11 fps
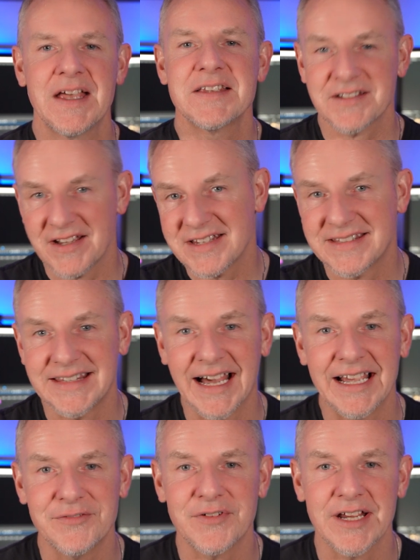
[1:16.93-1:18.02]
So let's
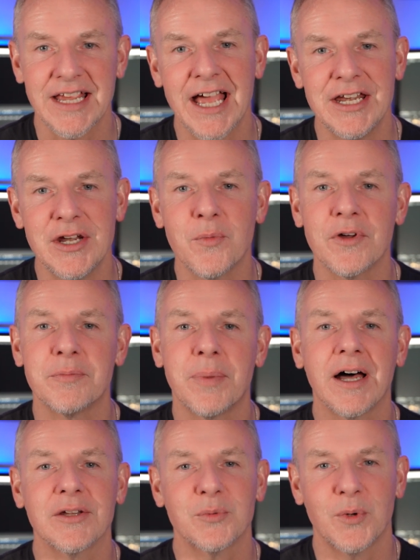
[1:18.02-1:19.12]
dive right in with
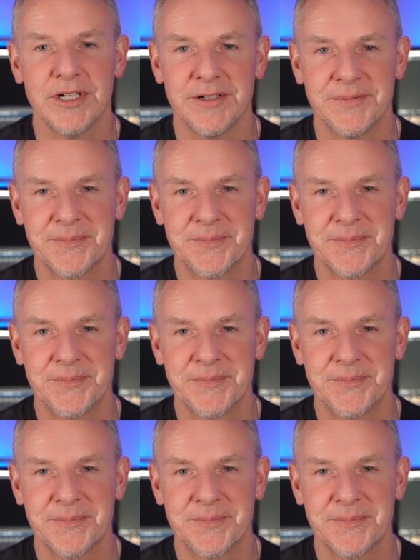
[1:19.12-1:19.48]
part one.